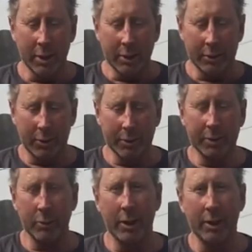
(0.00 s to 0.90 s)
So it's a
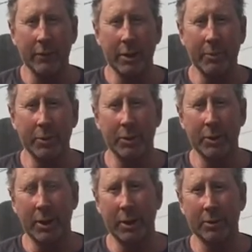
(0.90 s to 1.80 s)
rate of temperature
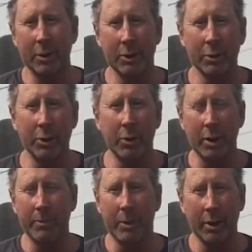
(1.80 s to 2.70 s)
change as you go
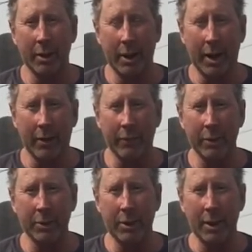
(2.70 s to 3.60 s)
up on an
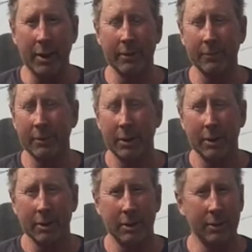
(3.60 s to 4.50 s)
average day,
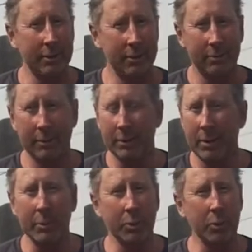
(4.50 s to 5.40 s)
because the
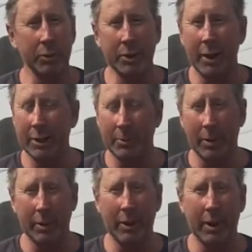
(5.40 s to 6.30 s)
numbers will change, but
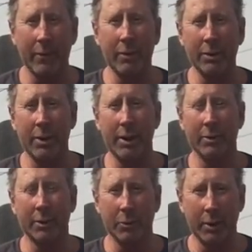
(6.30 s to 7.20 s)
on an average day it's
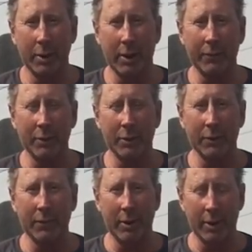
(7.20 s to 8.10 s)
3.5 degrees
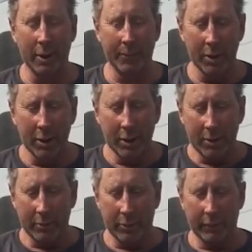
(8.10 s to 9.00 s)
Fahrenheit
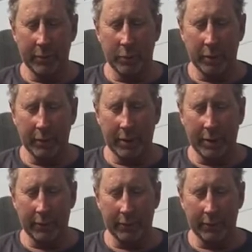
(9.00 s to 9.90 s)
per every
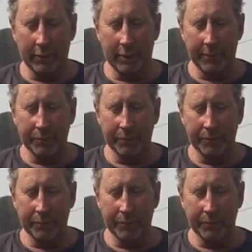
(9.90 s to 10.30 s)
1,000 feet.